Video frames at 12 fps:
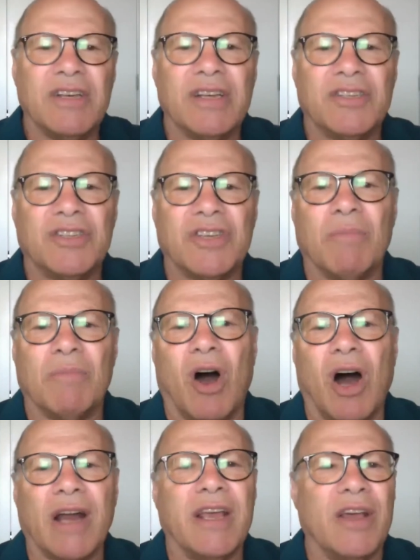some
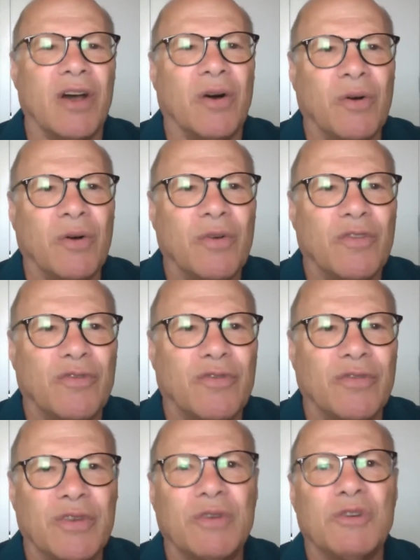audio,
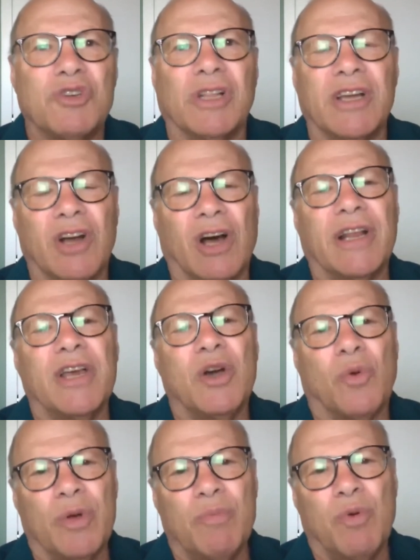usually an audio
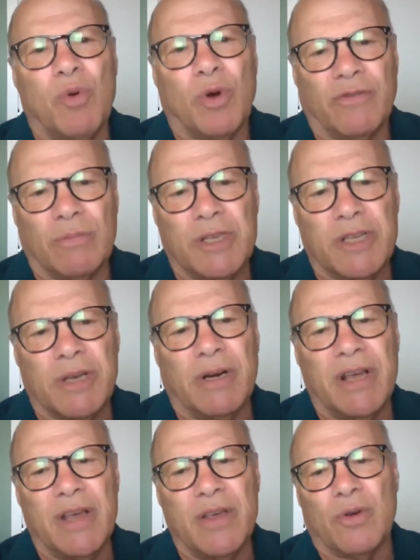report from
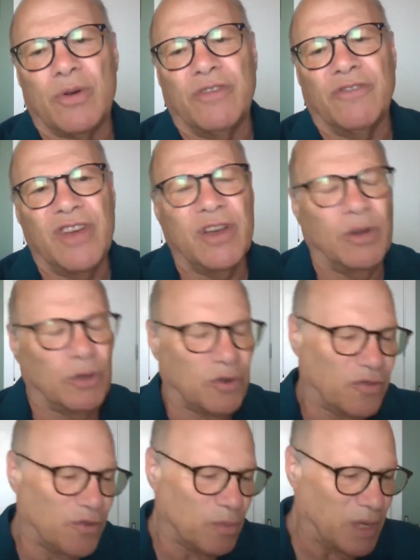somebody either in the field or
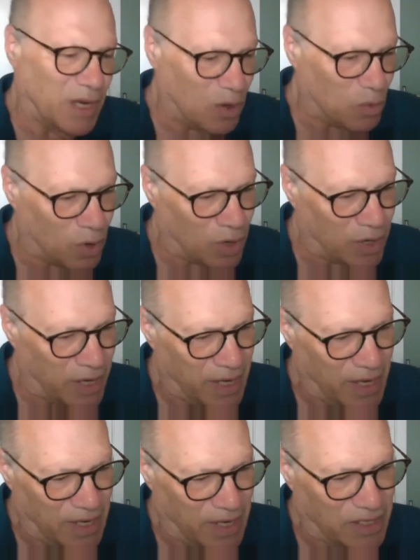from the network,
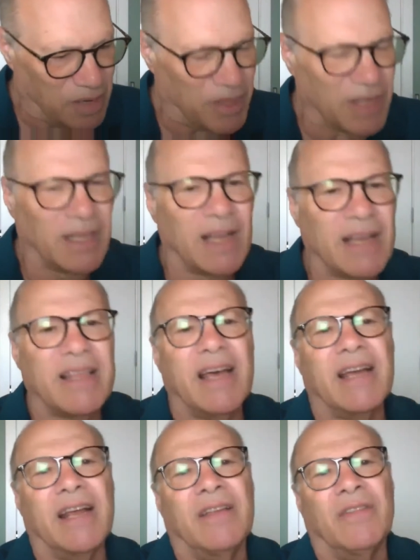something like
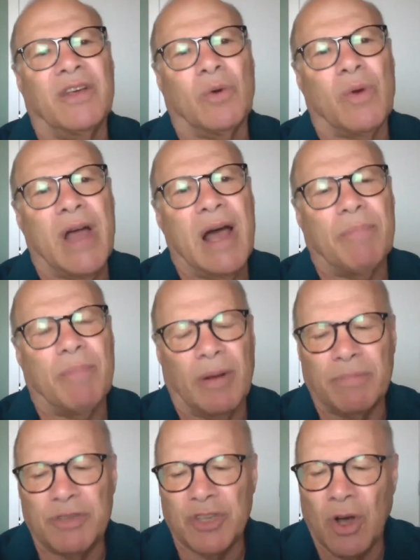that, and then a wrap up.
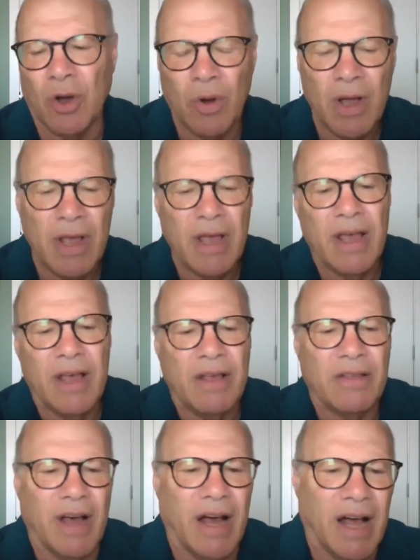So
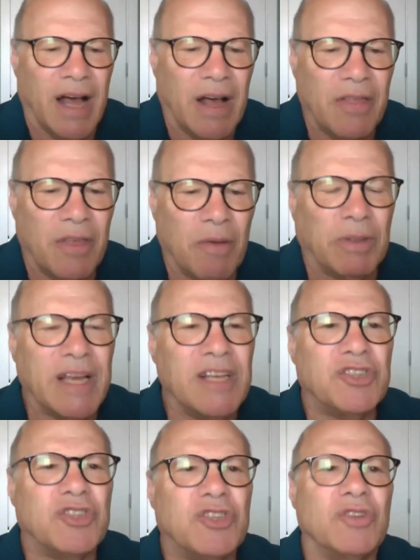uh, the
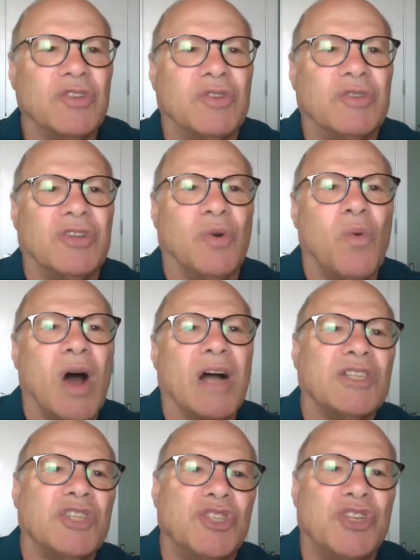place to
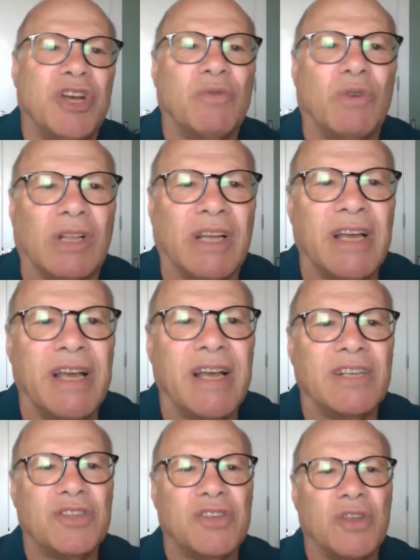watch generally
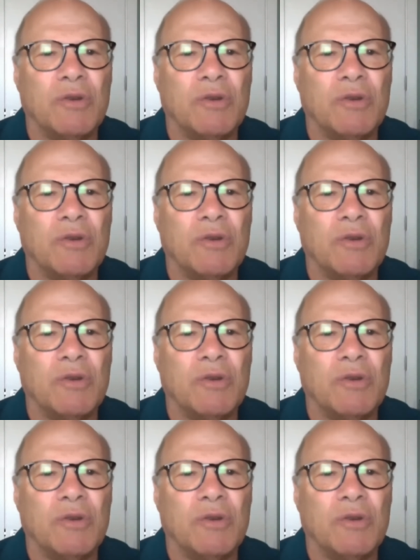is those